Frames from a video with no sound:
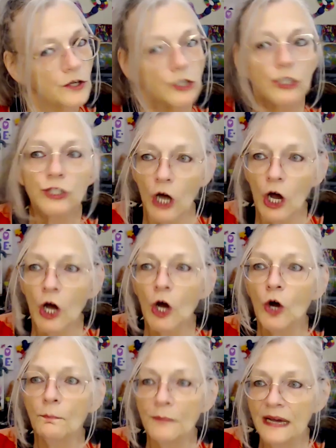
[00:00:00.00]

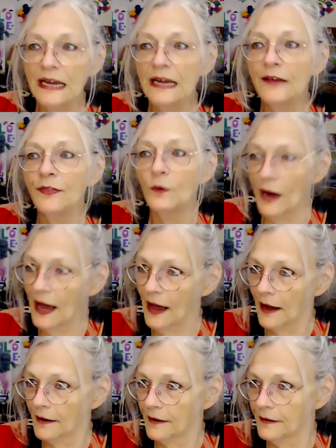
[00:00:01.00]
Show me the
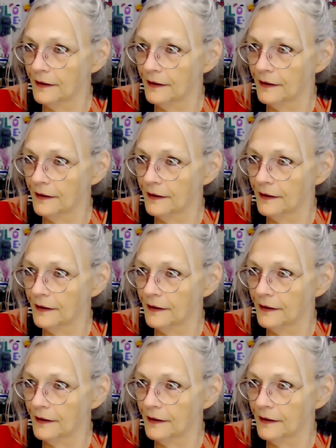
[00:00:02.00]
way.